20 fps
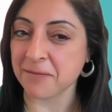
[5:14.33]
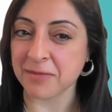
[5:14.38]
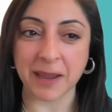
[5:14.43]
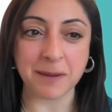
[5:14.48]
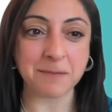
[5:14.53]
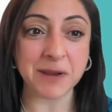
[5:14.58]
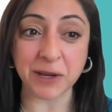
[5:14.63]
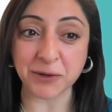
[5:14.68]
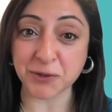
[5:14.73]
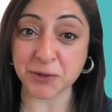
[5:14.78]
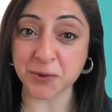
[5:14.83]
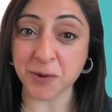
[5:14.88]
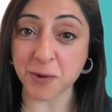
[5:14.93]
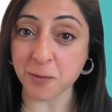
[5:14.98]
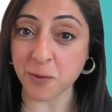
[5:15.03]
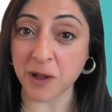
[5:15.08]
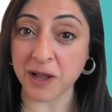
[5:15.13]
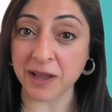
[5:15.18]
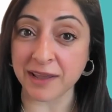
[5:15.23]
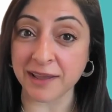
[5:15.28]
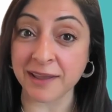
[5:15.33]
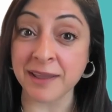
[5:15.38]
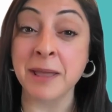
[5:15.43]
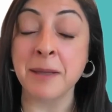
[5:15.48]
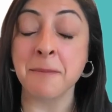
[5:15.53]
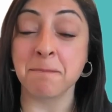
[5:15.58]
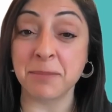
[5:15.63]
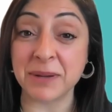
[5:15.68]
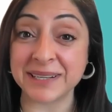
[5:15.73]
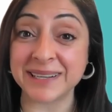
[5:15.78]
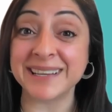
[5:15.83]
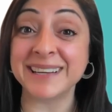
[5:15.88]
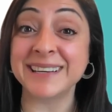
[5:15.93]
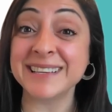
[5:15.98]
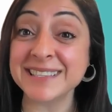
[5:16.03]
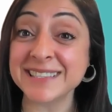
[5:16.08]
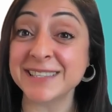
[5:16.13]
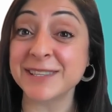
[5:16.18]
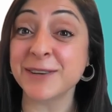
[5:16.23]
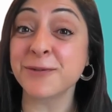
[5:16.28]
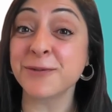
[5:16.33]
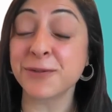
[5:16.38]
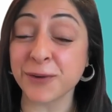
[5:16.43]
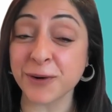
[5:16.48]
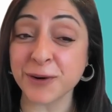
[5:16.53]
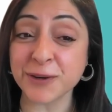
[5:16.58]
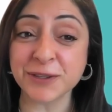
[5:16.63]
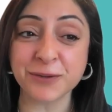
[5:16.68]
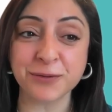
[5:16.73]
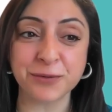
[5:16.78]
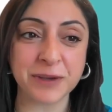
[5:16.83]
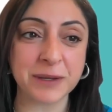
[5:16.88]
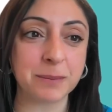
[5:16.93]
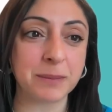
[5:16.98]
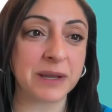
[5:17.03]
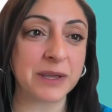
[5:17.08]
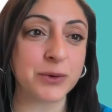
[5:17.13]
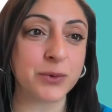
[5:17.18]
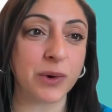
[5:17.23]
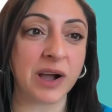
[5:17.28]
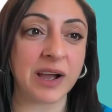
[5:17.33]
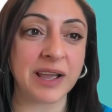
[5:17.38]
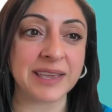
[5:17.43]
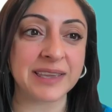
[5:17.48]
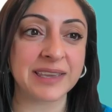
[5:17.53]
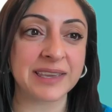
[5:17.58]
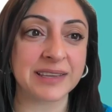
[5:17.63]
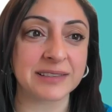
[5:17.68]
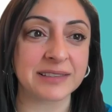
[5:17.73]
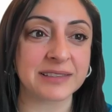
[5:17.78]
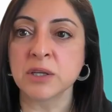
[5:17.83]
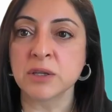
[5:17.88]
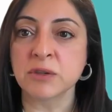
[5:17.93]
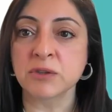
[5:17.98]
I'm not sure why, but it is the first Figma UI kit.